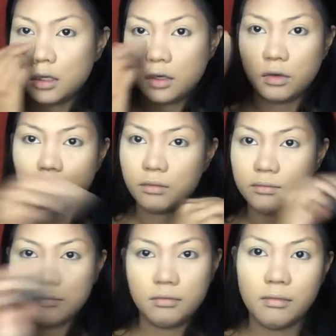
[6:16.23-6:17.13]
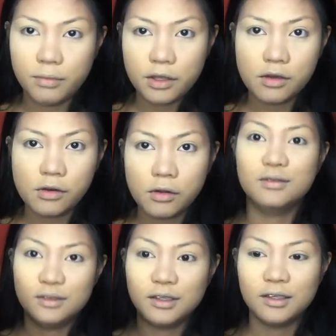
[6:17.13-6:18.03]
it'll be all
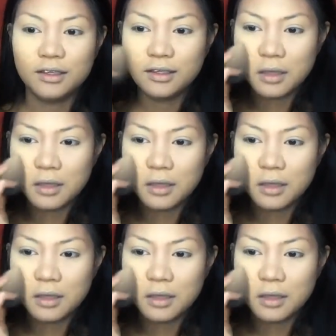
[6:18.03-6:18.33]
good.